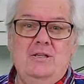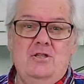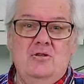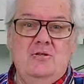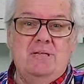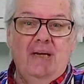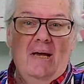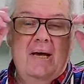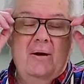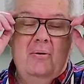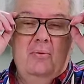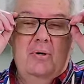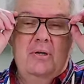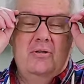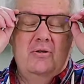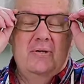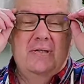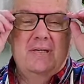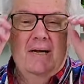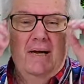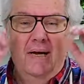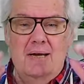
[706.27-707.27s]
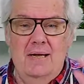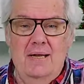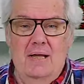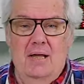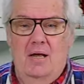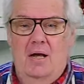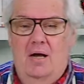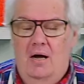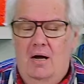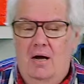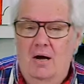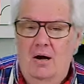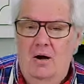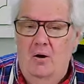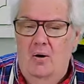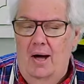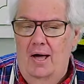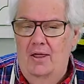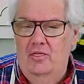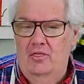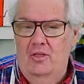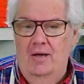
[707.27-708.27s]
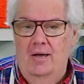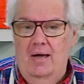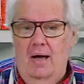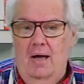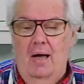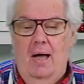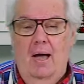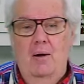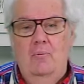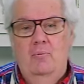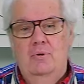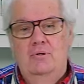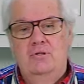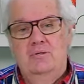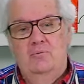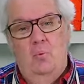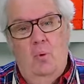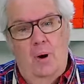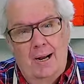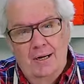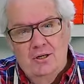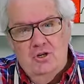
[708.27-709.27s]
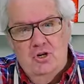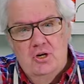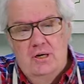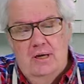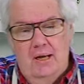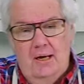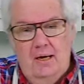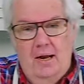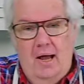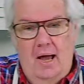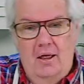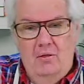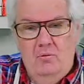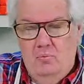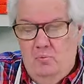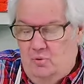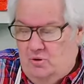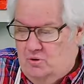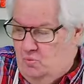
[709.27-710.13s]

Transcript: you say? Would you say? Oh, I think I was watching it. I was